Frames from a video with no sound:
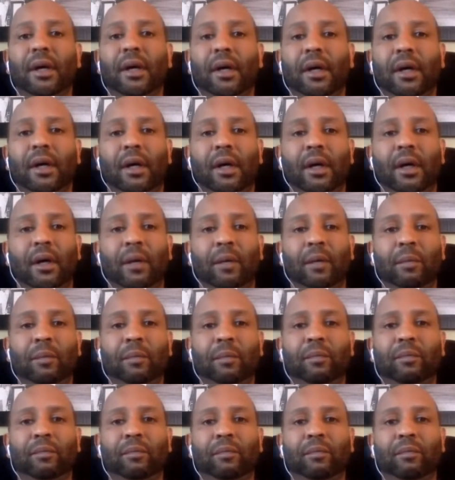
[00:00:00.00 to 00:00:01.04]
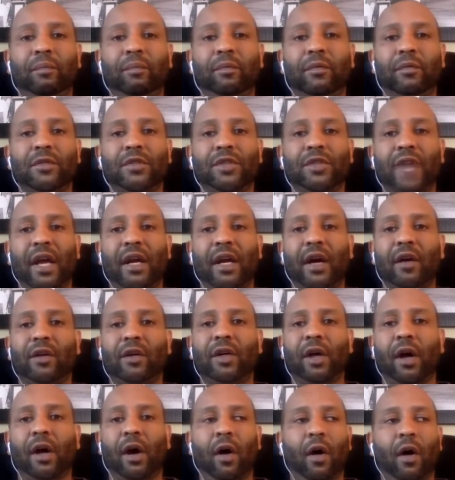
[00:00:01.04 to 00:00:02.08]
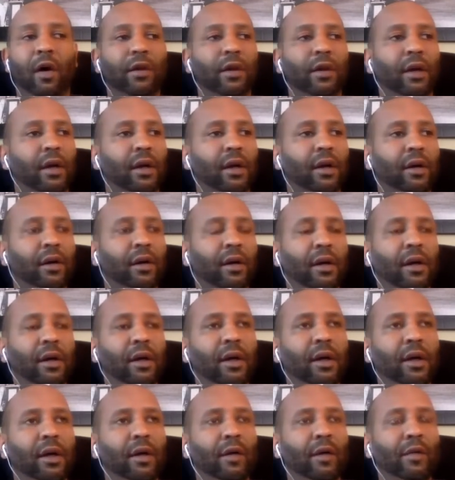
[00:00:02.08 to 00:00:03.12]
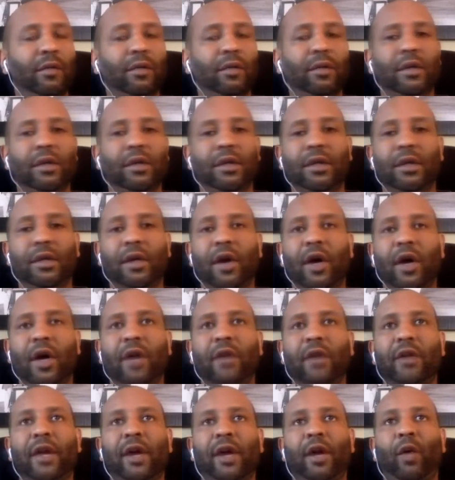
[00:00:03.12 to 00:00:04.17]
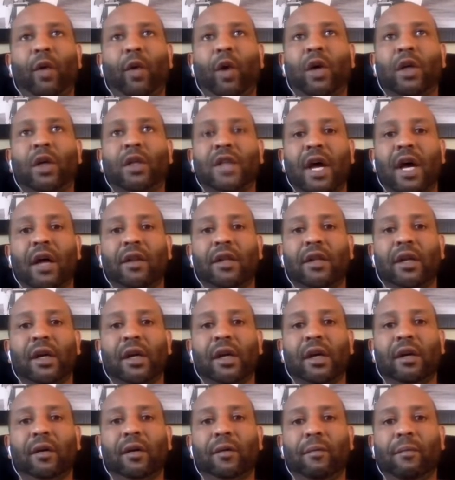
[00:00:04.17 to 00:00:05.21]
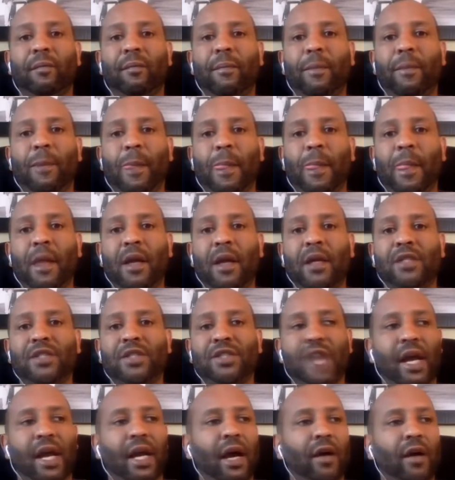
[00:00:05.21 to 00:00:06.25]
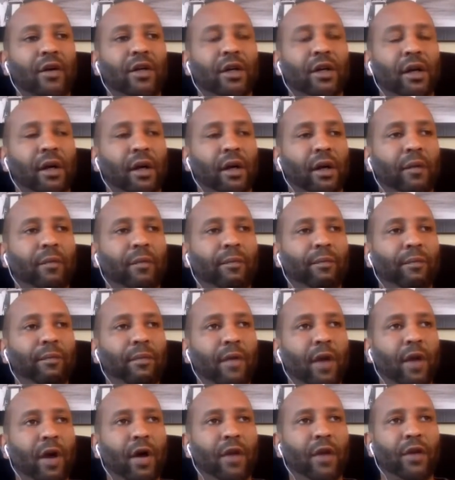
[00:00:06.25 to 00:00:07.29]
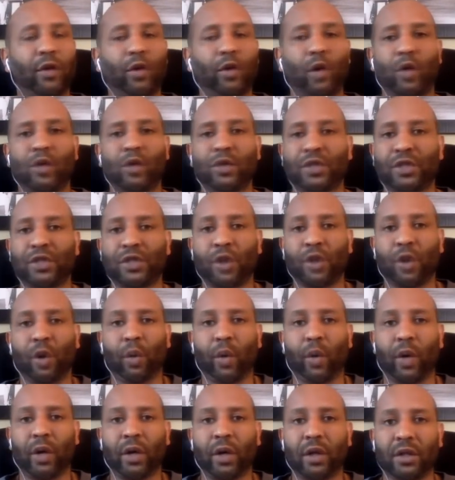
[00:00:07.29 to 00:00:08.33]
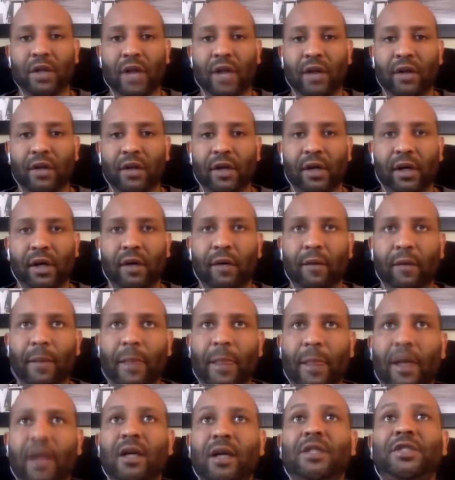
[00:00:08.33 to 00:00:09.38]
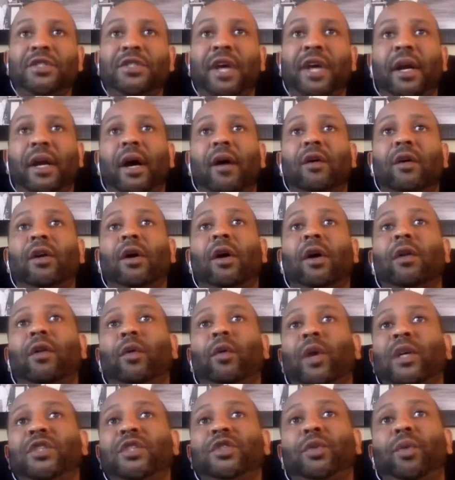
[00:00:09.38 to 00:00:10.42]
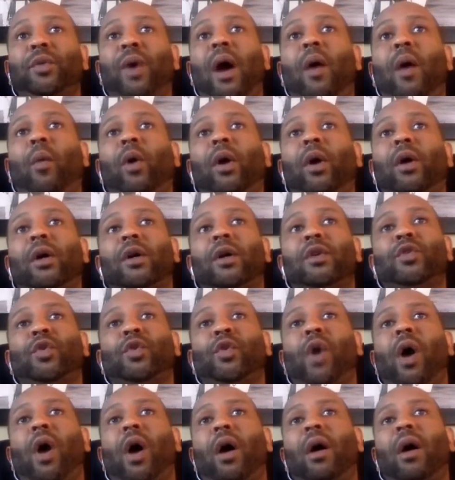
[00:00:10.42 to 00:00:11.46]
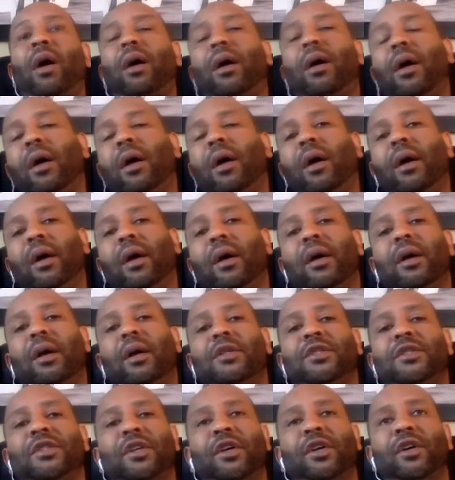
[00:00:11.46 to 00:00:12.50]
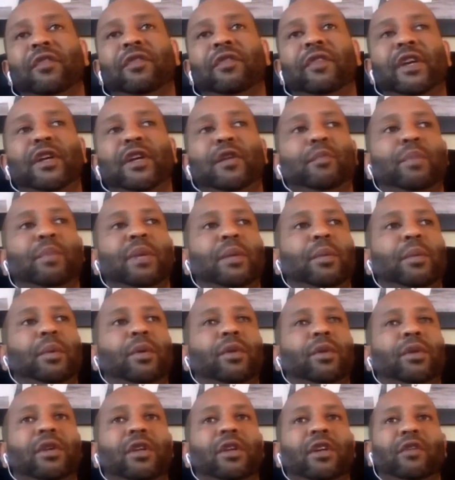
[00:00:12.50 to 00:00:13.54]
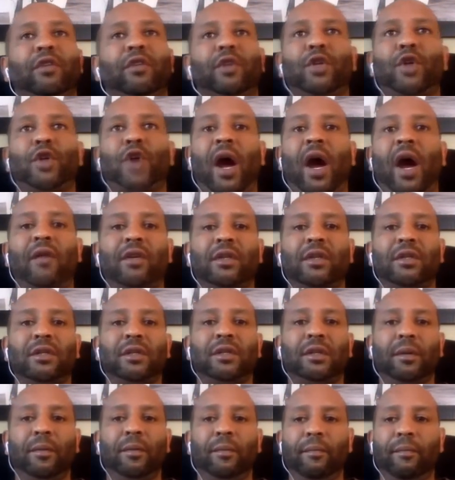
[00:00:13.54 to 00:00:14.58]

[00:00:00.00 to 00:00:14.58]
Um, shout out to all the, you know, healthcare workers out there. Shout out to all the grocery store workers out there. Shout out to all the restaurant workers who are still feeding people, delivery drivers,